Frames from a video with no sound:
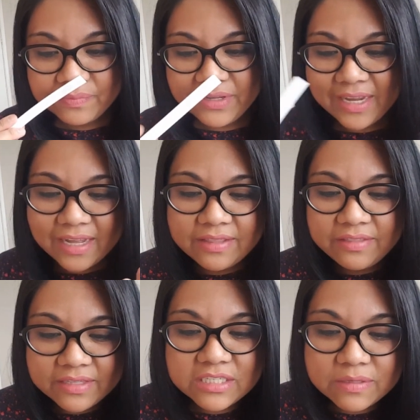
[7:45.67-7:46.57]
But yeah,
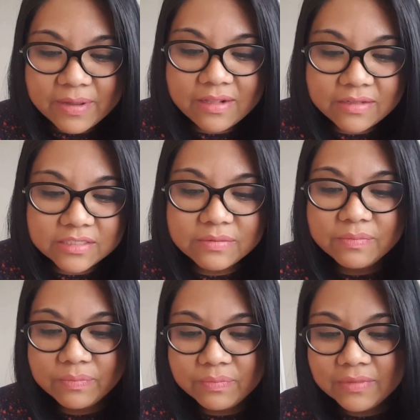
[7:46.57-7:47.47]
this smells
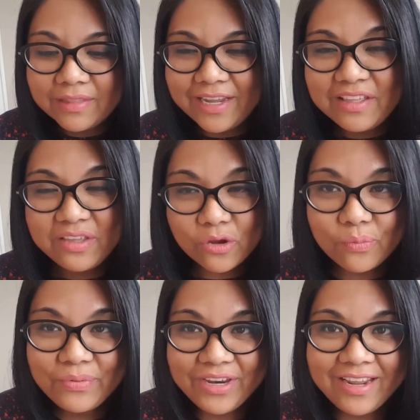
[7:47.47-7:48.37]
like the
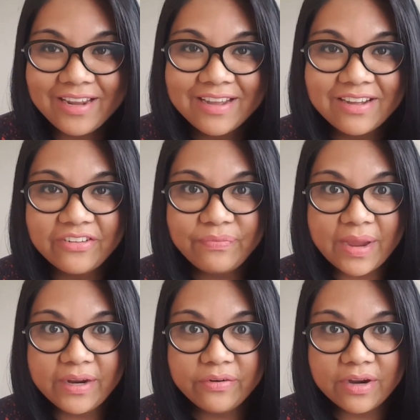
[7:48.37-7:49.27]
opening of
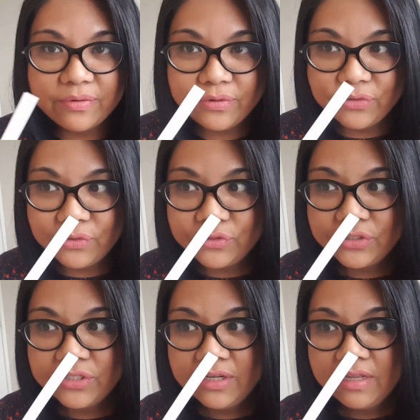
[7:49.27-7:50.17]
Baccarat
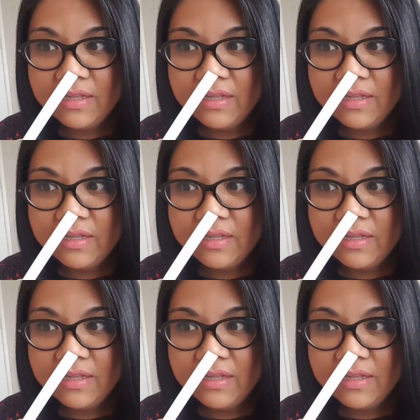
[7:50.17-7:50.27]
Rouge